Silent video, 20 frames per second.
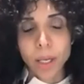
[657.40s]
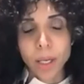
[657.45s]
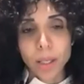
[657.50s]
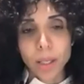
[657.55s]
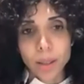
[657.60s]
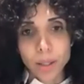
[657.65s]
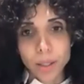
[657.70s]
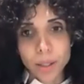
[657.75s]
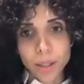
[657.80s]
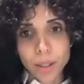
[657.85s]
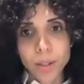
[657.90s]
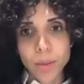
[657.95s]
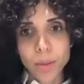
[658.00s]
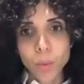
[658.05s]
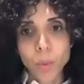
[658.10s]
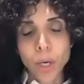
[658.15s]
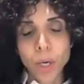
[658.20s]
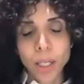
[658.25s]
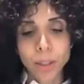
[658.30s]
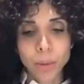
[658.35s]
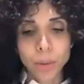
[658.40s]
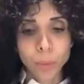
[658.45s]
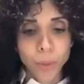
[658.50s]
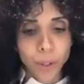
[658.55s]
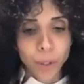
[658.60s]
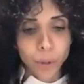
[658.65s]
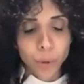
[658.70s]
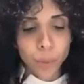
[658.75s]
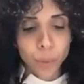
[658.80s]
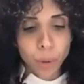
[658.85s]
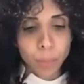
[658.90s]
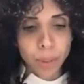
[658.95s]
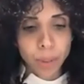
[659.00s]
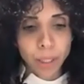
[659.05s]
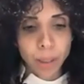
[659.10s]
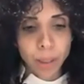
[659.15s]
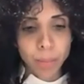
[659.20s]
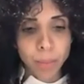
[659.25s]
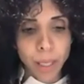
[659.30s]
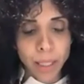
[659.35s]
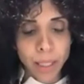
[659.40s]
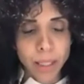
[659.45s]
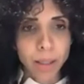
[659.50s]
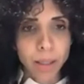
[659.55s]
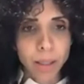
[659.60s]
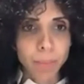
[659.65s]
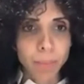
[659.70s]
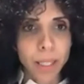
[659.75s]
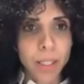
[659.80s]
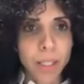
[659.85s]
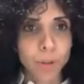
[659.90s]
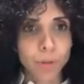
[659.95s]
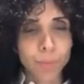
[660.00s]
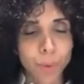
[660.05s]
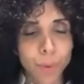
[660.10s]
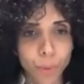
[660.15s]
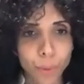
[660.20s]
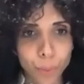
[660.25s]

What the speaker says: This is where you will be combining the best of both